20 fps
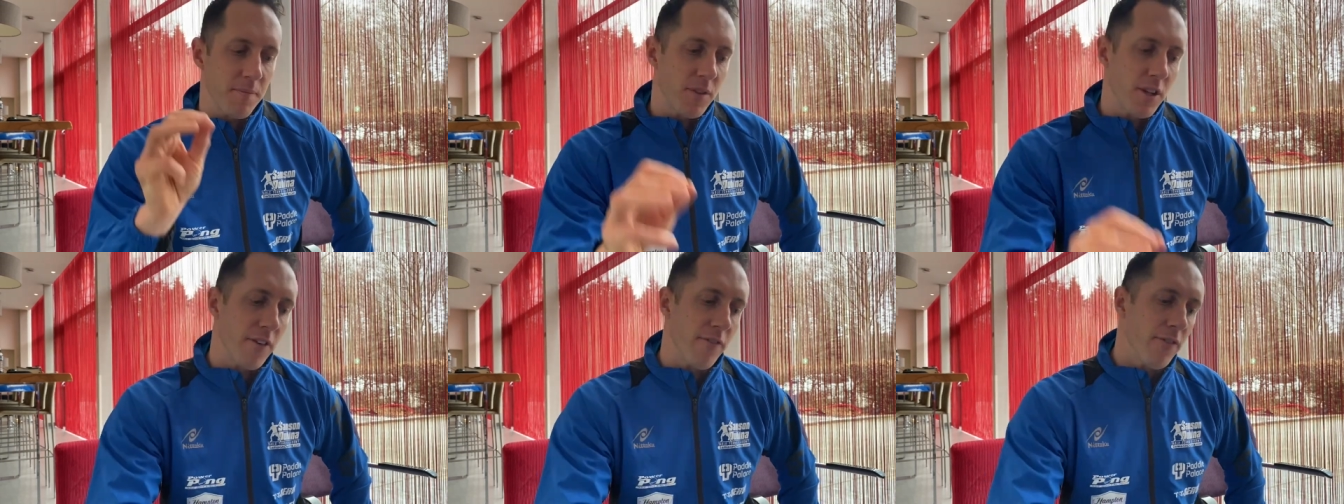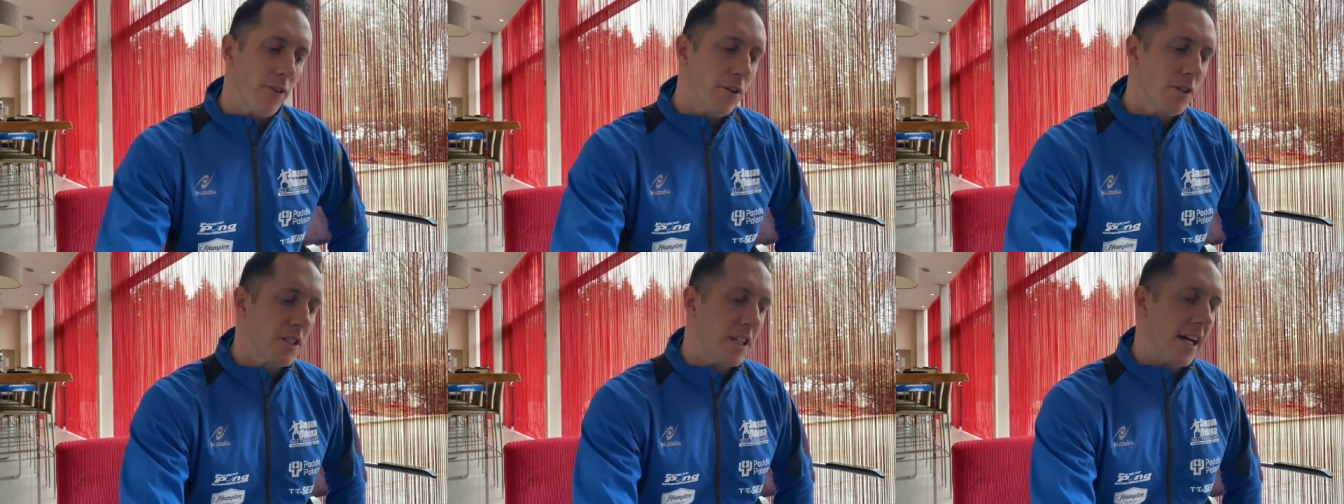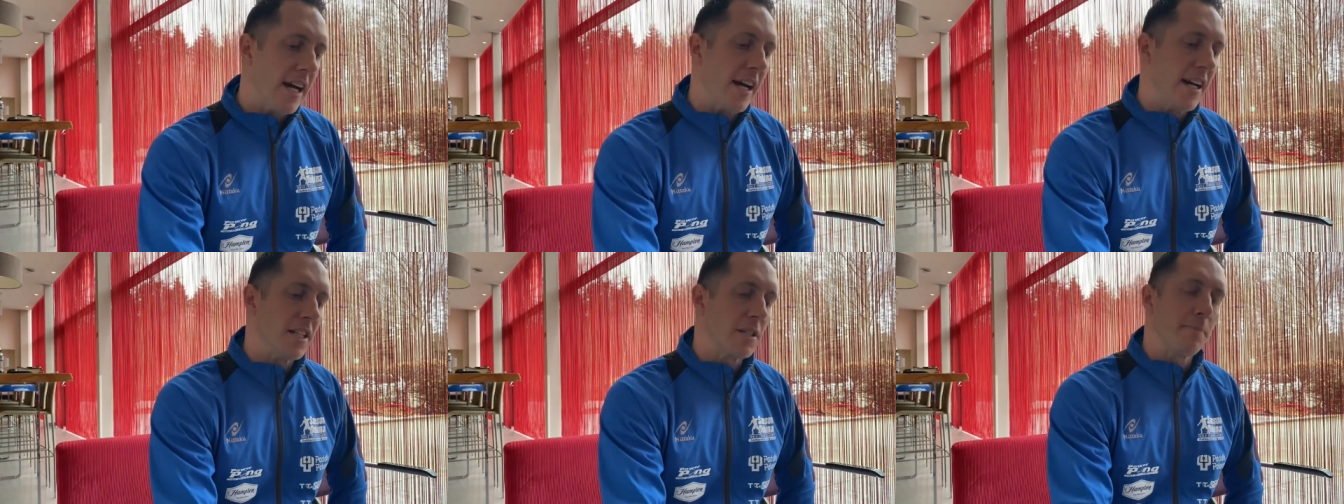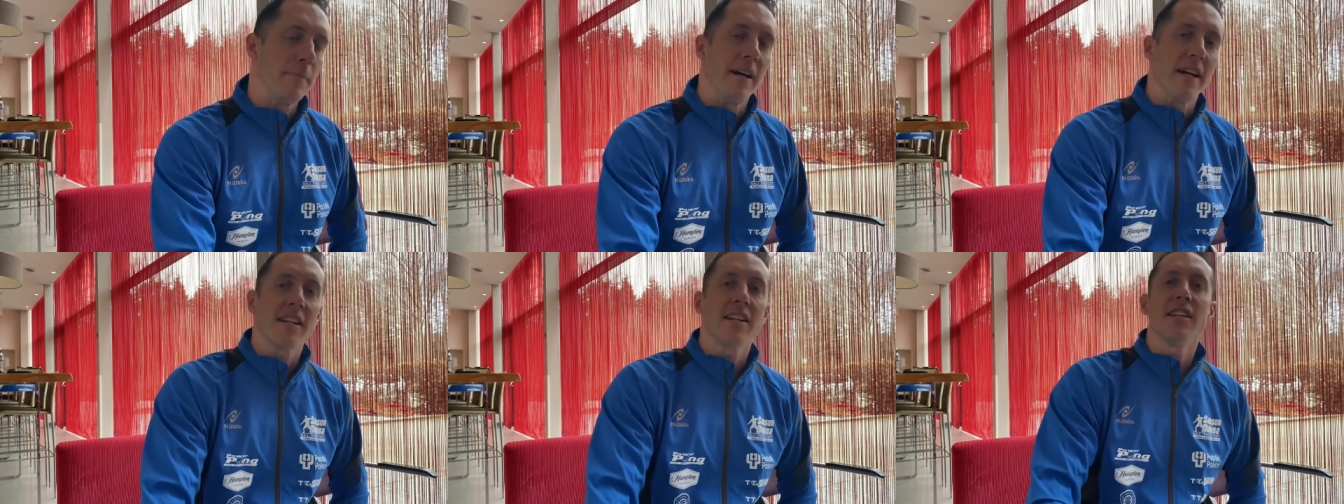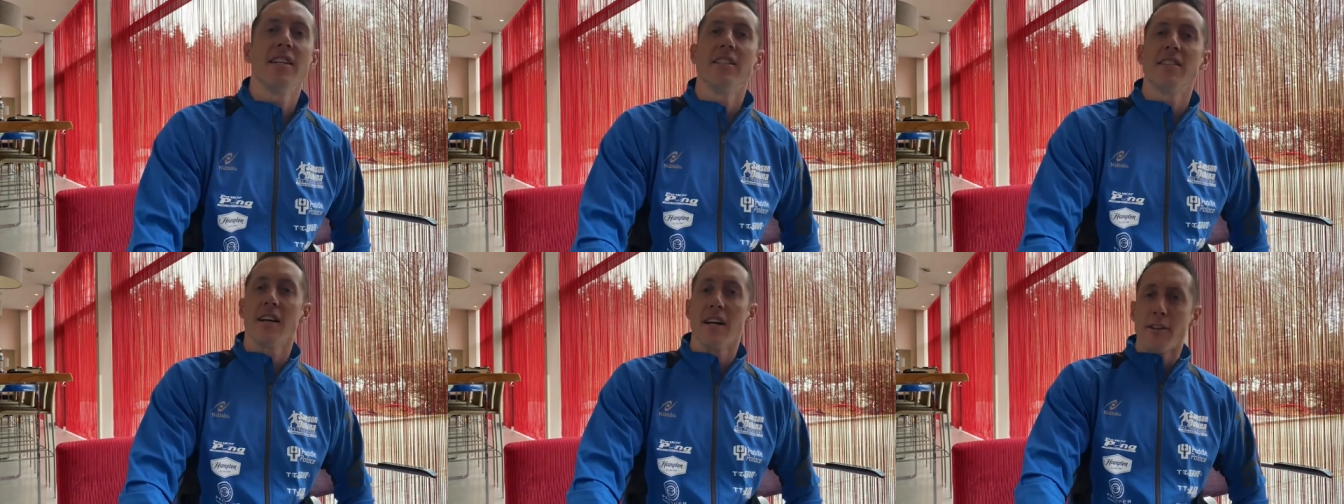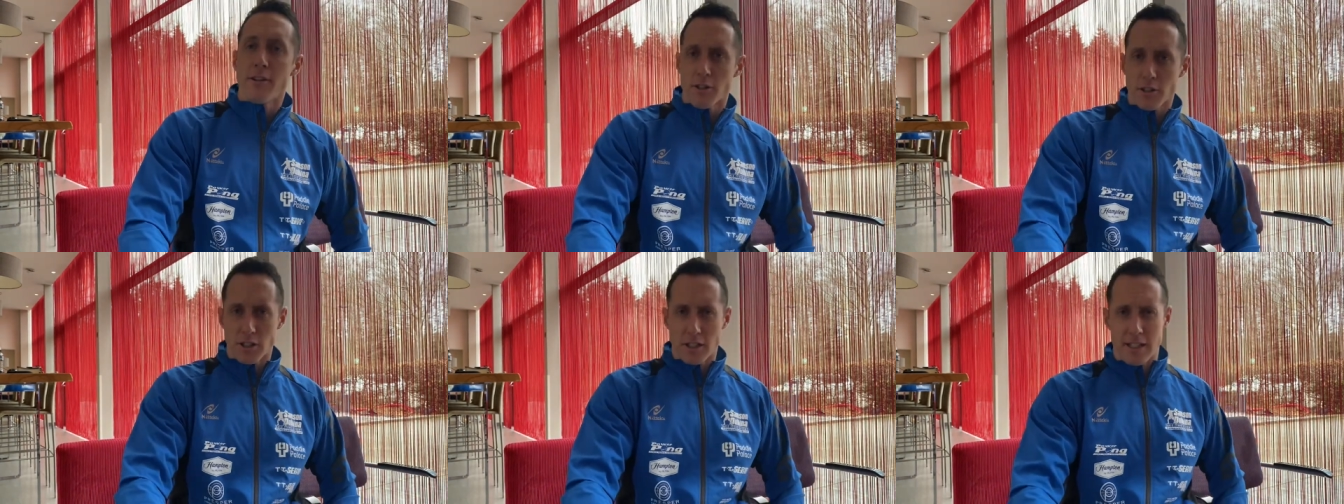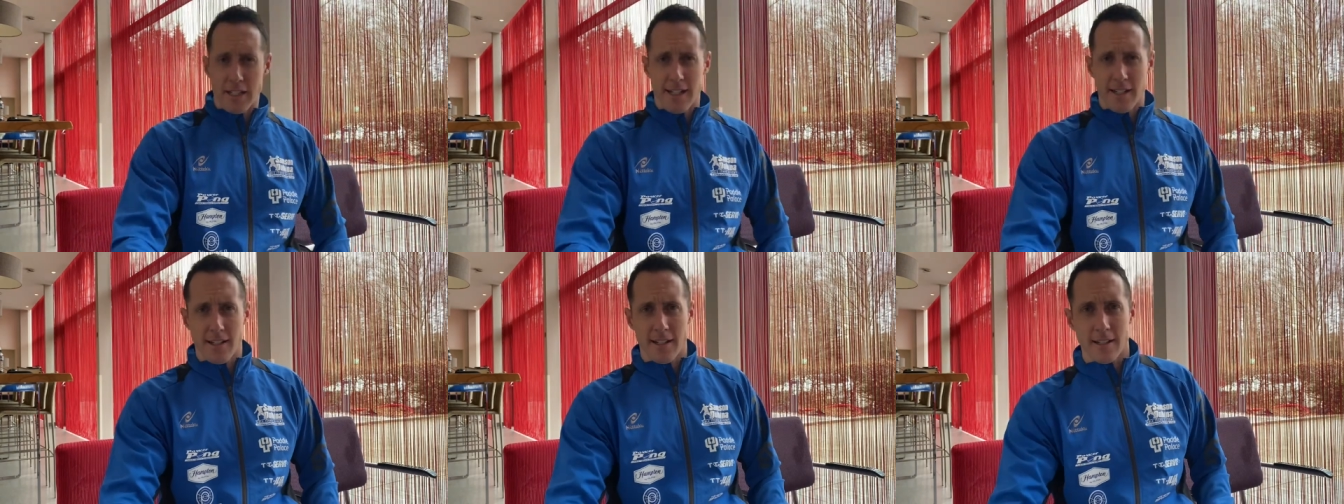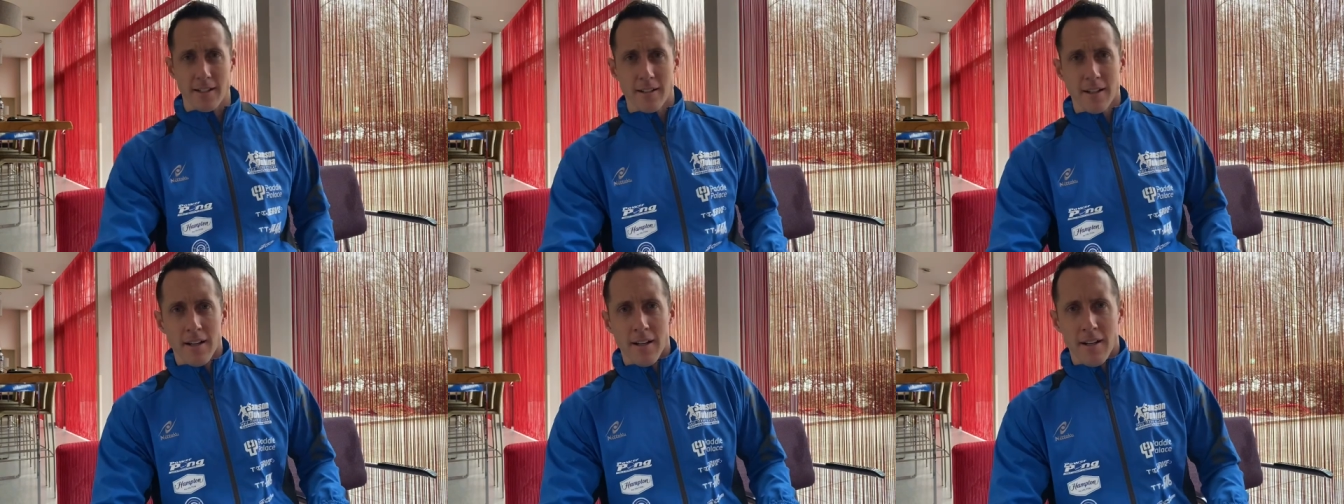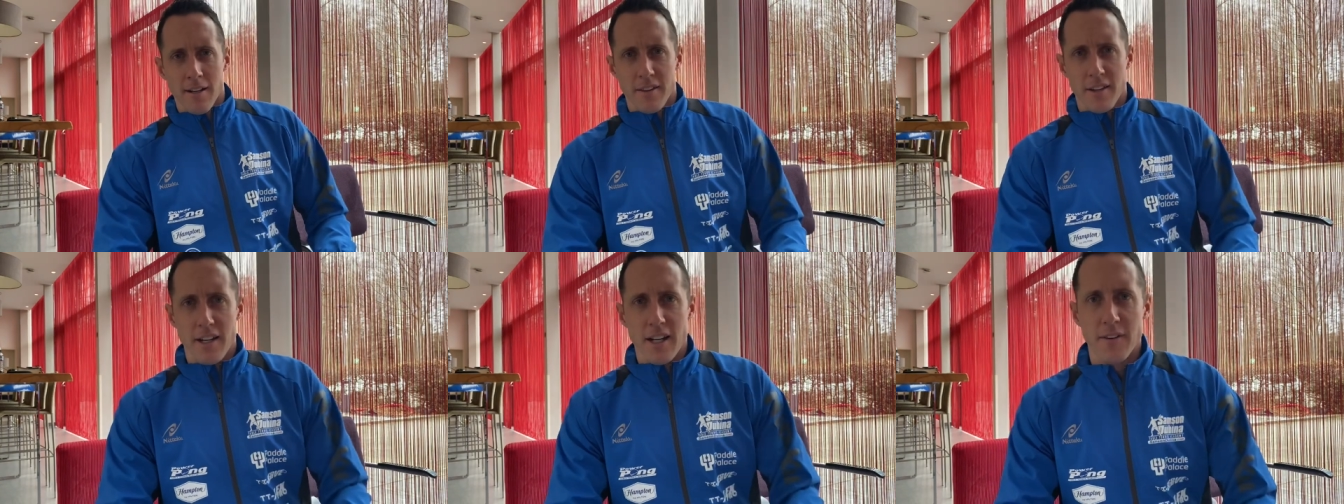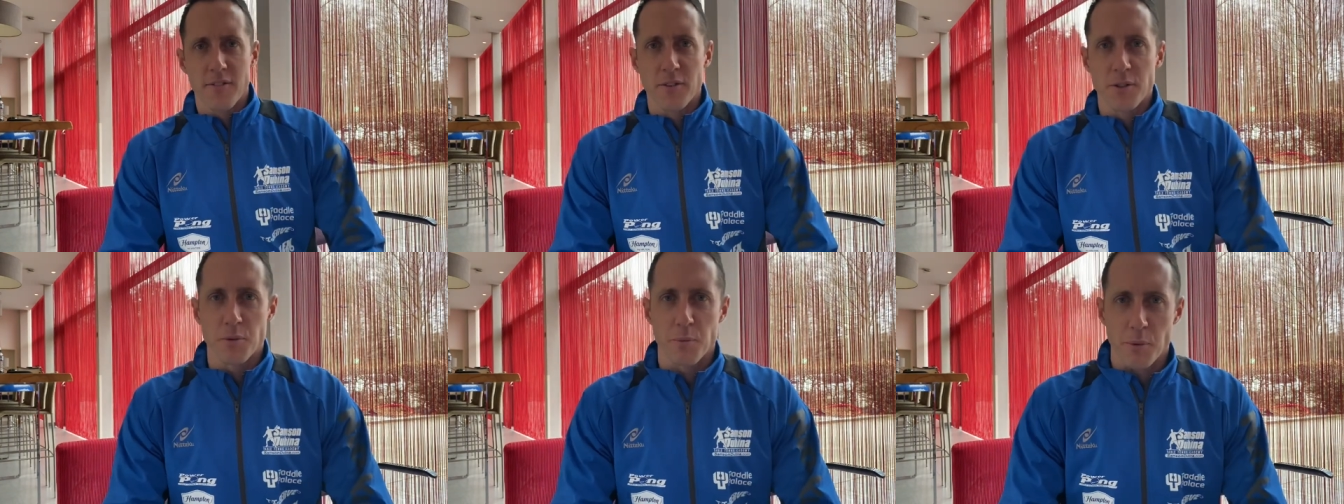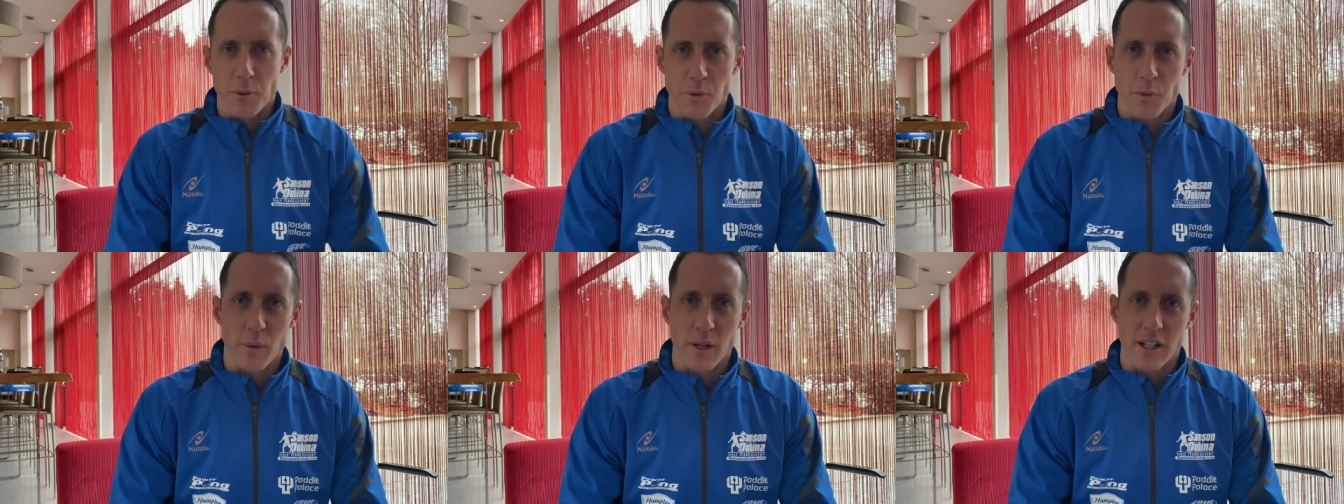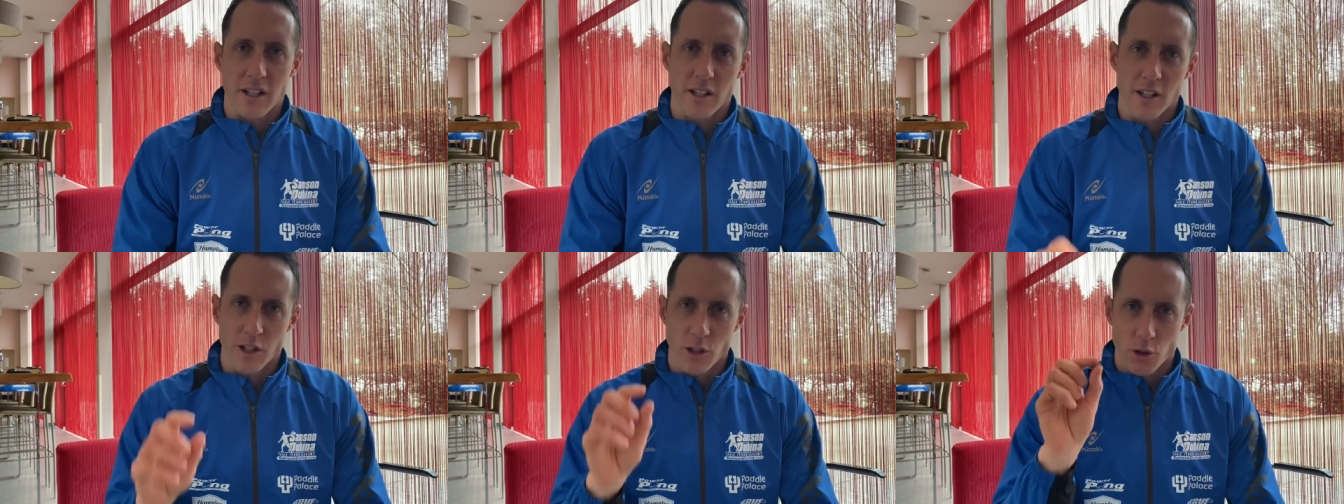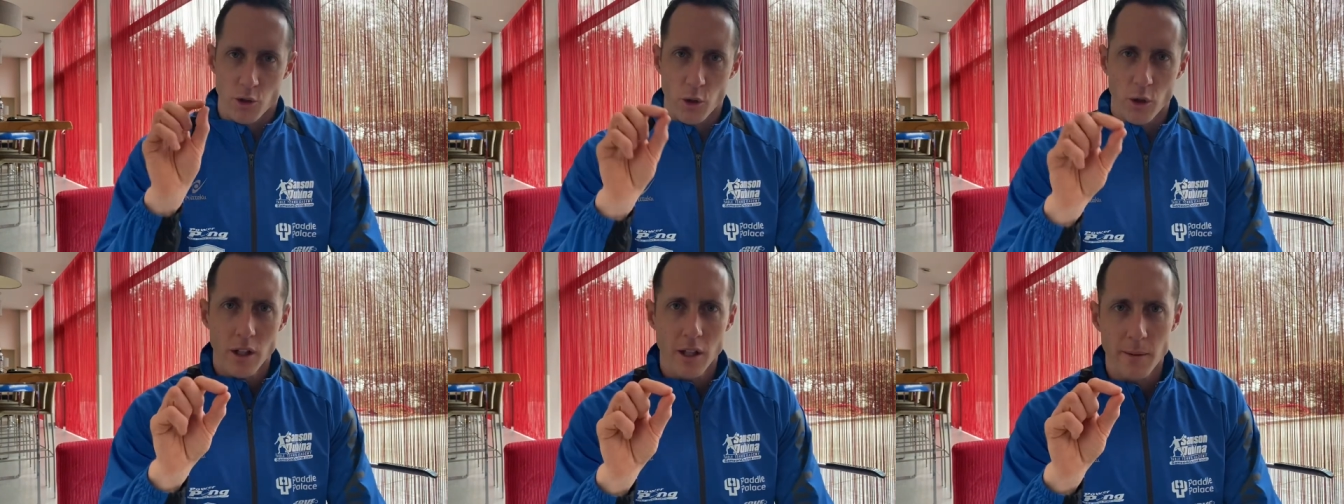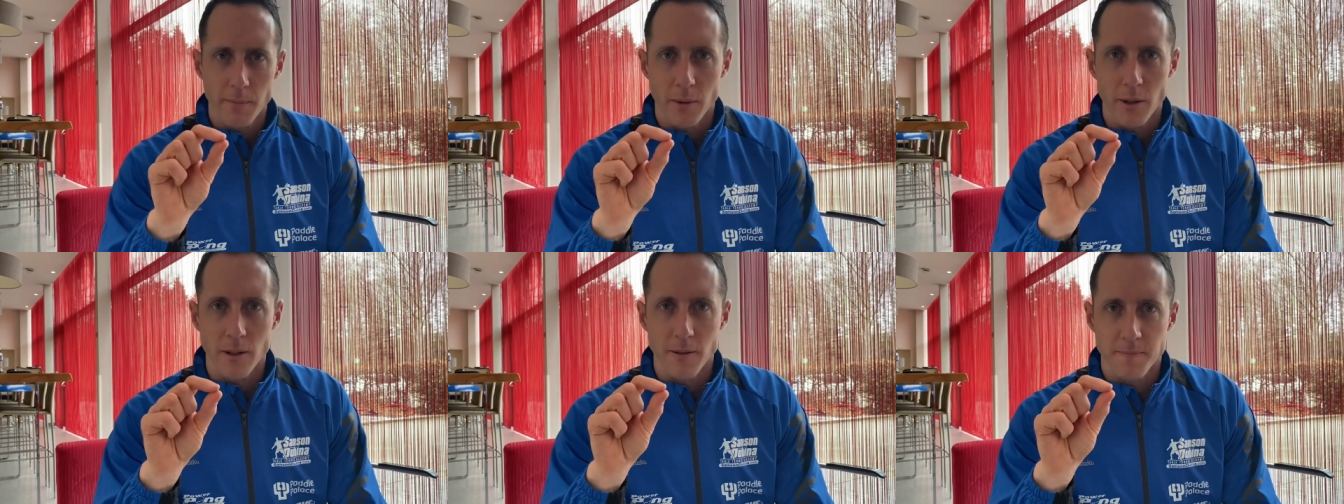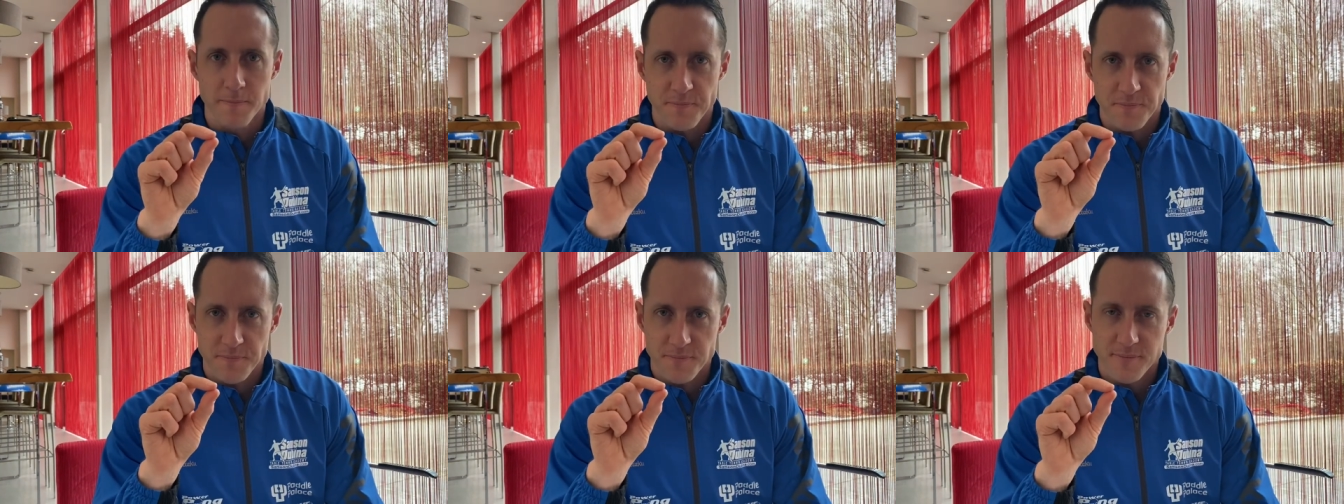The first aspect is understanding the difference between controllable